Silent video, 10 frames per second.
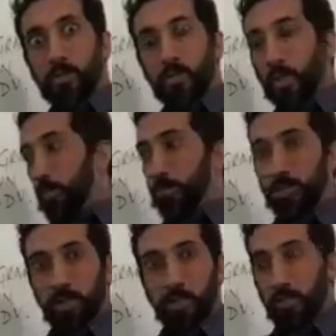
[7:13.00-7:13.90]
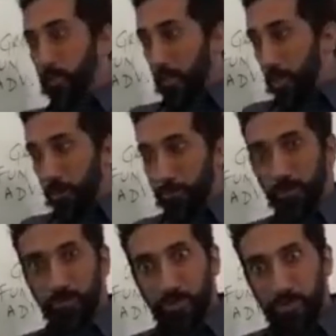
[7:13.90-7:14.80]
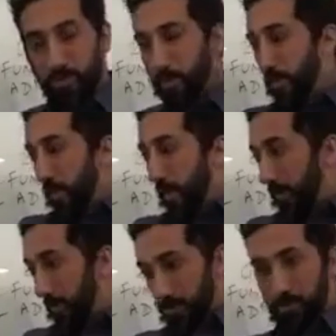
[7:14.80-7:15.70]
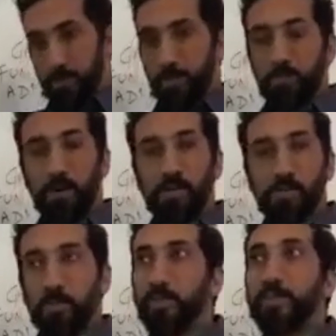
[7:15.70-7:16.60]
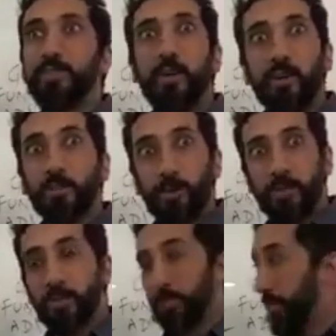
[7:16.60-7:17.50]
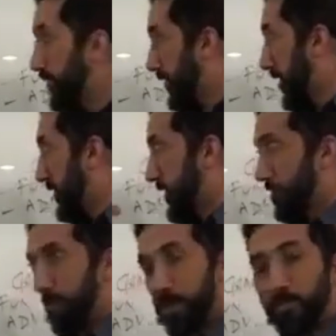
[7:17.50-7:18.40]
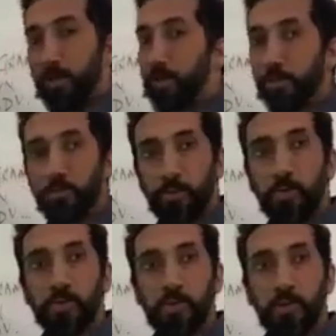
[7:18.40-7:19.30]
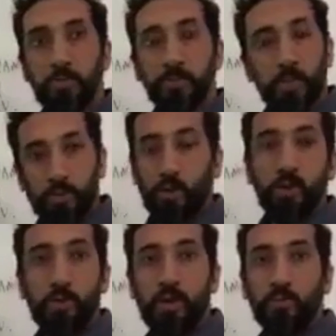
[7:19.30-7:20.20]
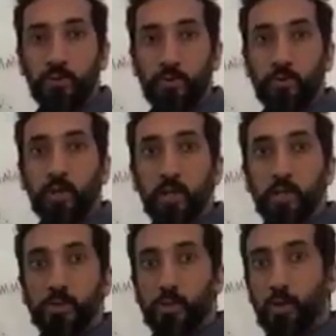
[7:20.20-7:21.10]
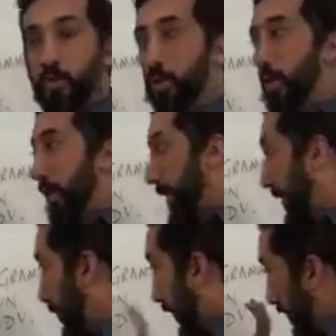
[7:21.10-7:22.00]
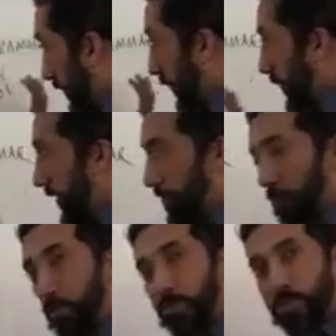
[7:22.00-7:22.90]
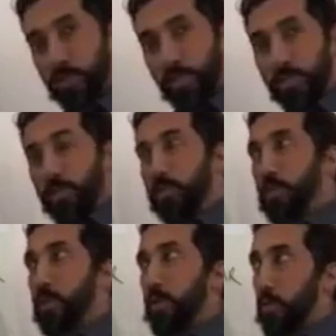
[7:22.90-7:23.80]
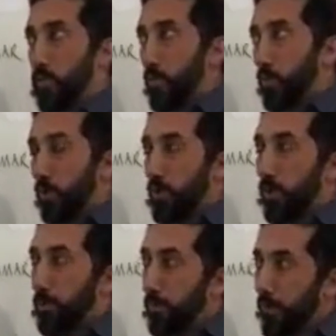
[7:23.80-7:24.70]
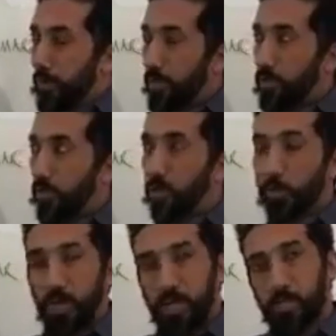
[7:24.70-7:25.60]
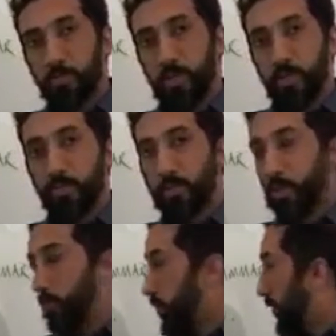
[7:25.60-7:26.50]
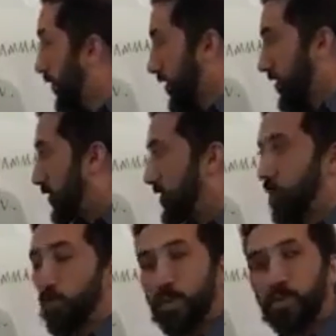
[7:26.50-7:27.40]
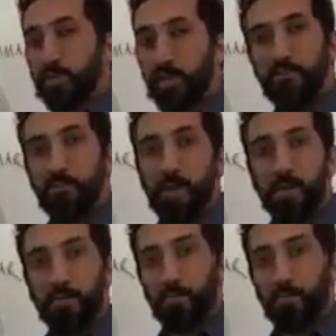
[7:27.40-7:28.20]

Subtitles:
la mustahil. I don't believe this. This is impossible. I was like, no, it's possible. You just got to take a mathematical approach. That's all you have to do. So once the right approach is taken, your ability to grasp the Arabic language will just turn into a set of math